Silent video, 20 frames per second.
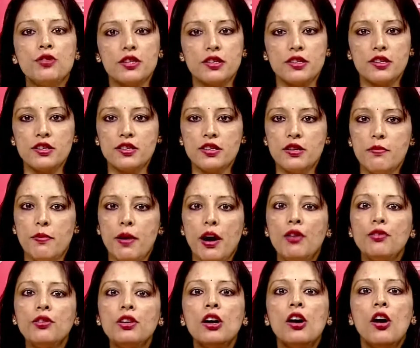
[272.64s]
to discuss
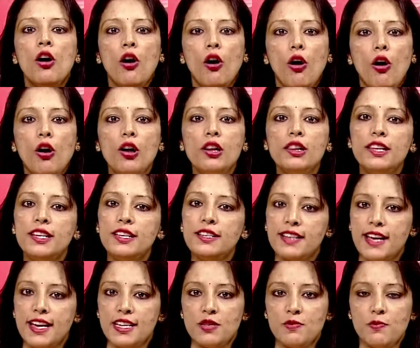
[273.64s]
about all
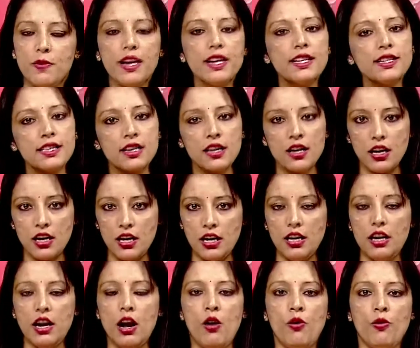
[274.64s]
these aspects
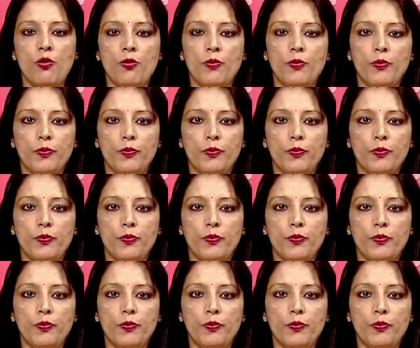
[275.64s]
now.